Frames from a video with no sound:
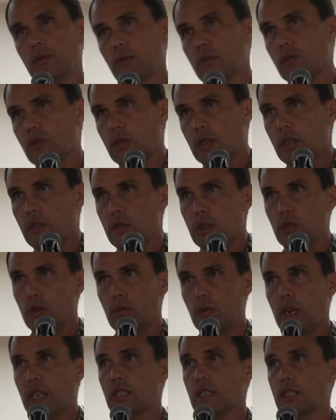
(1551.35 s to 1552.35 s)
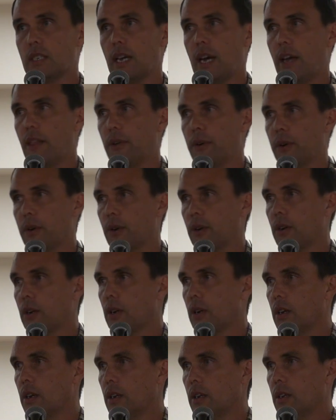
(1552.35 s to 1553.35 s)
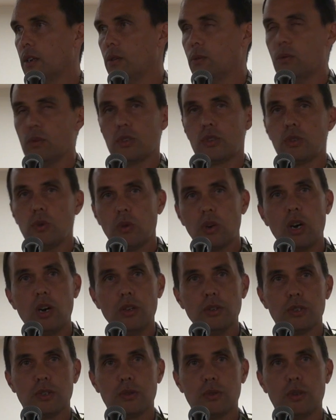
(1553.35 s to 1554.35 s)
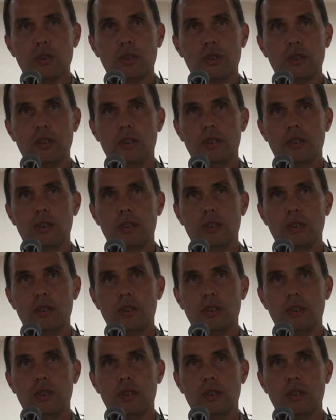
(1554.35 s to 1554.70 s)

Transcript: We're giving you the right to gather. We're so cultural.